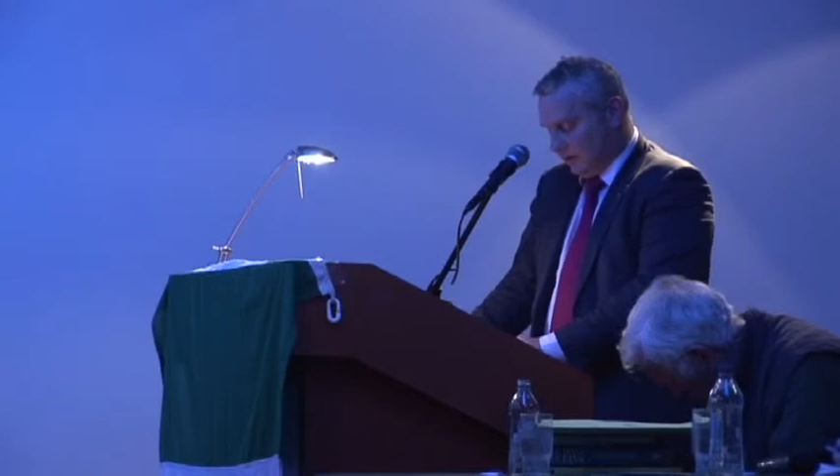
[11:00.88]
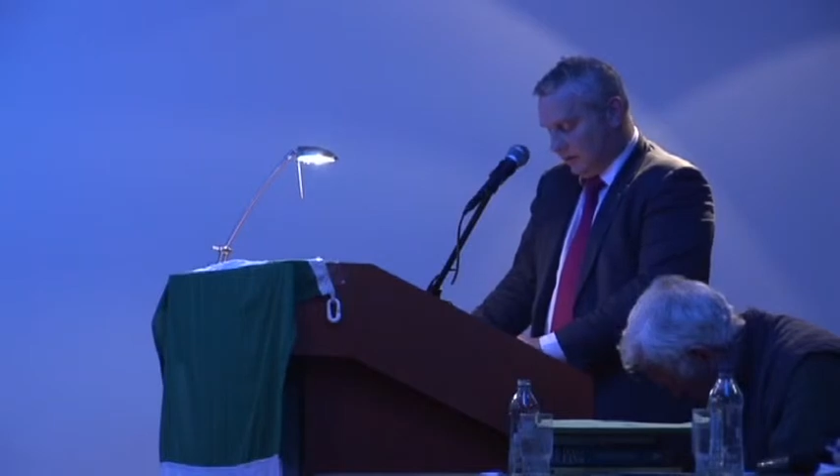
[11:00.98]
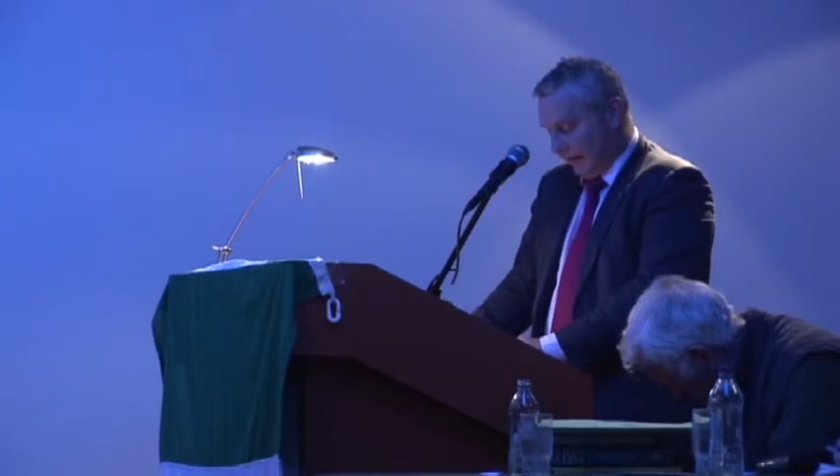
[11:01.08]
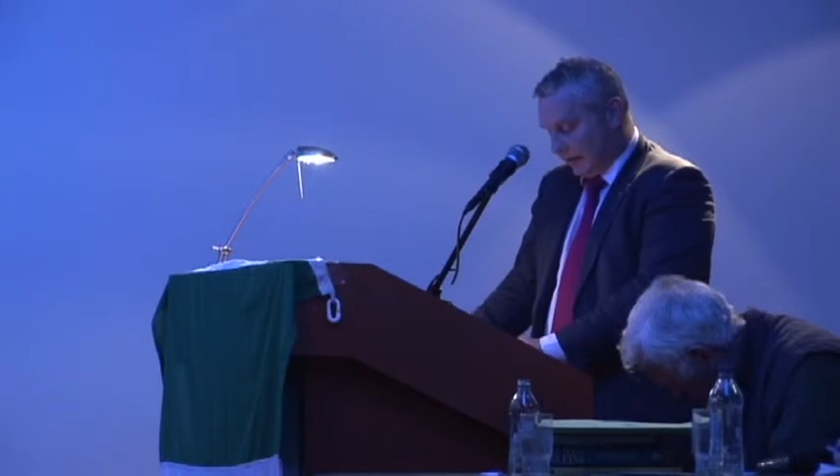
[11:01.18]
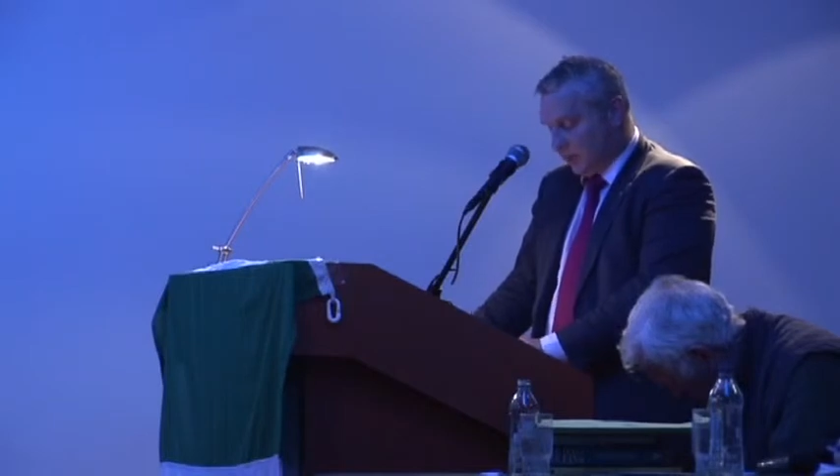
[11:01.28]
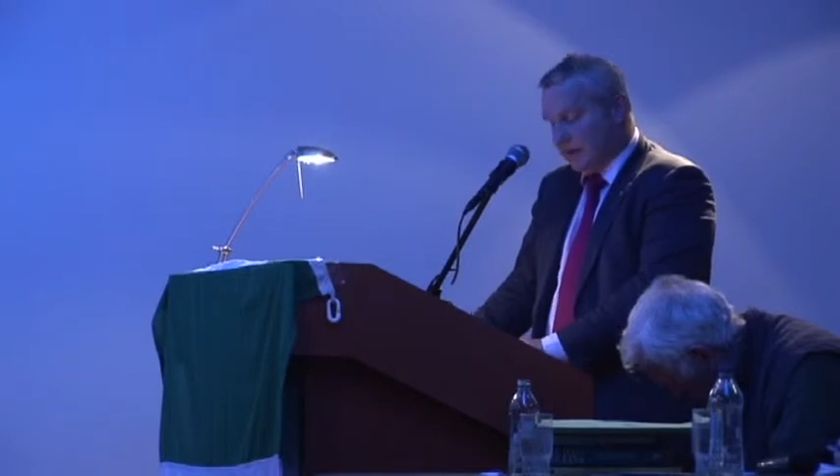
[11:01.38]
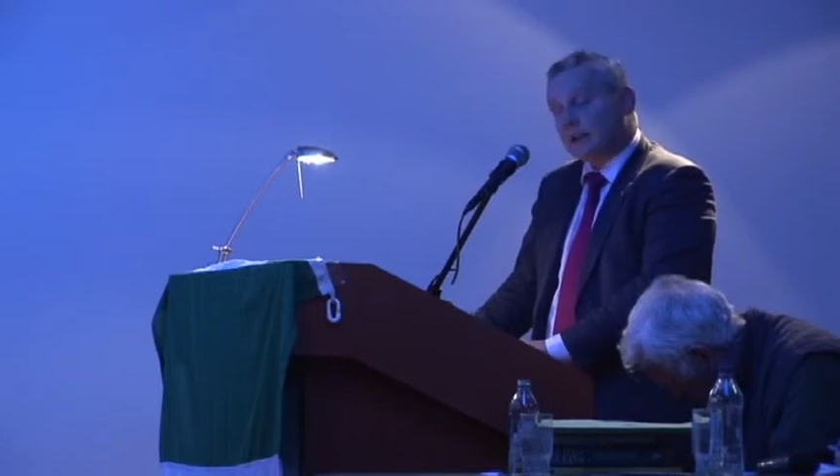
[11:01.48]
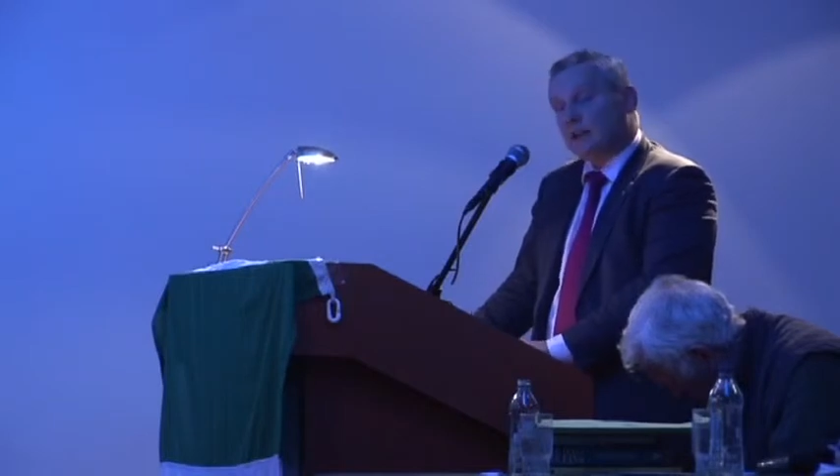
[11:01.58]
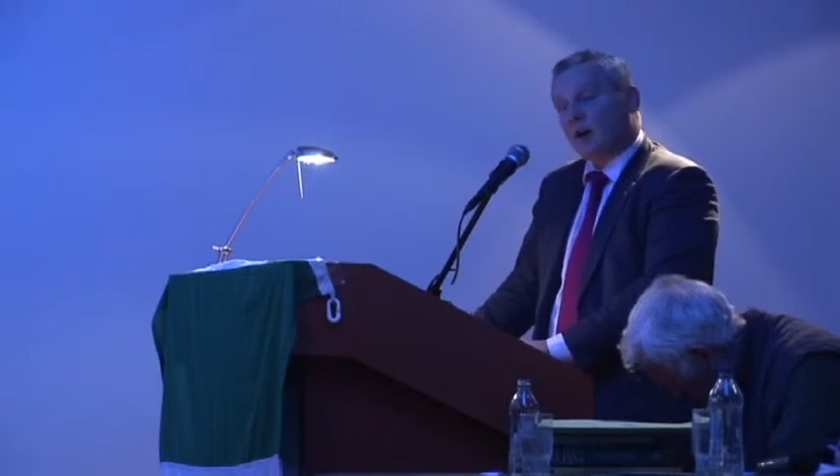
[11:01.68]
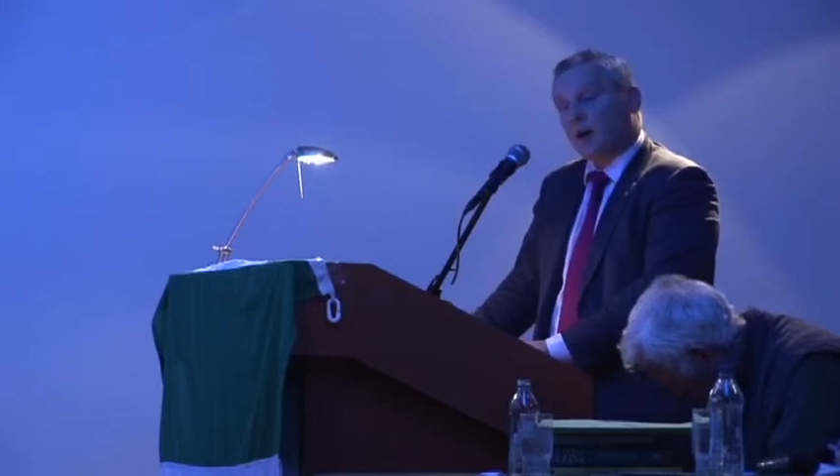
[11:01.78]
fact, we
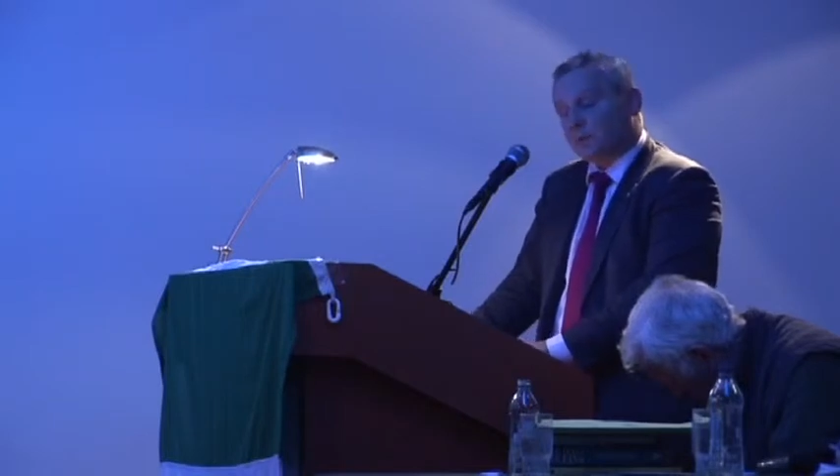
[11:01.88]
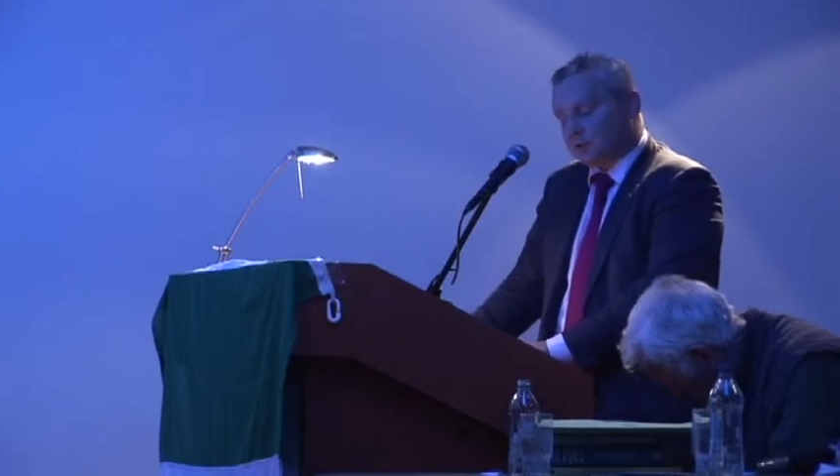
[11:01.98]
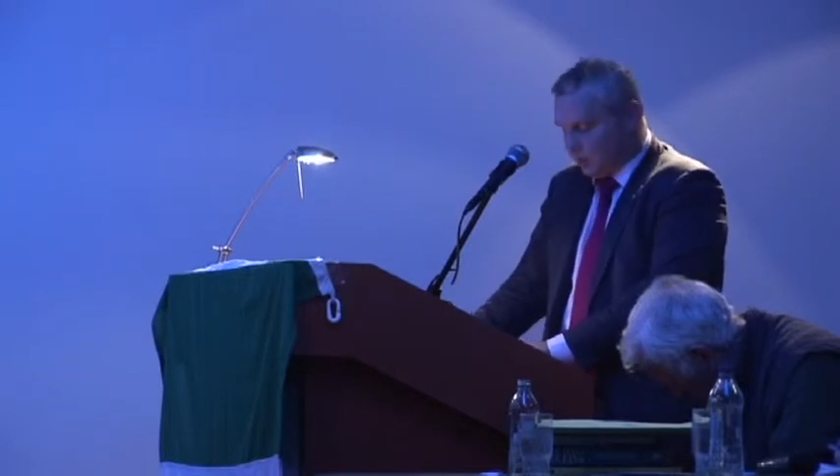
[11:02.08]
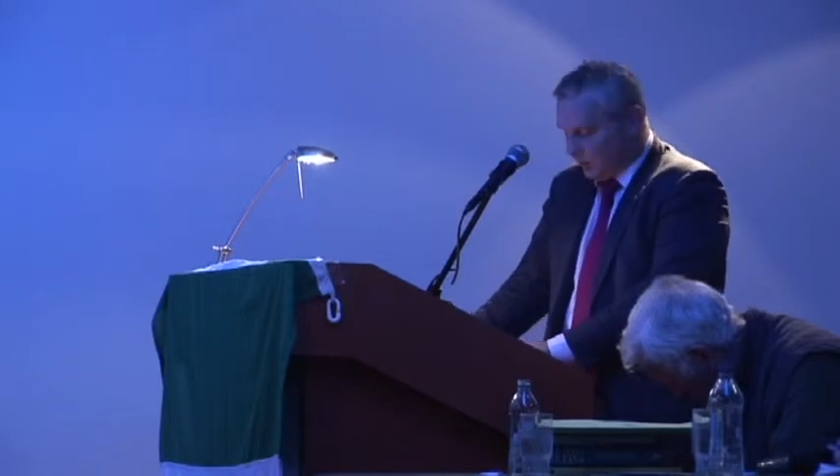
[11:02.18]
did the opposite.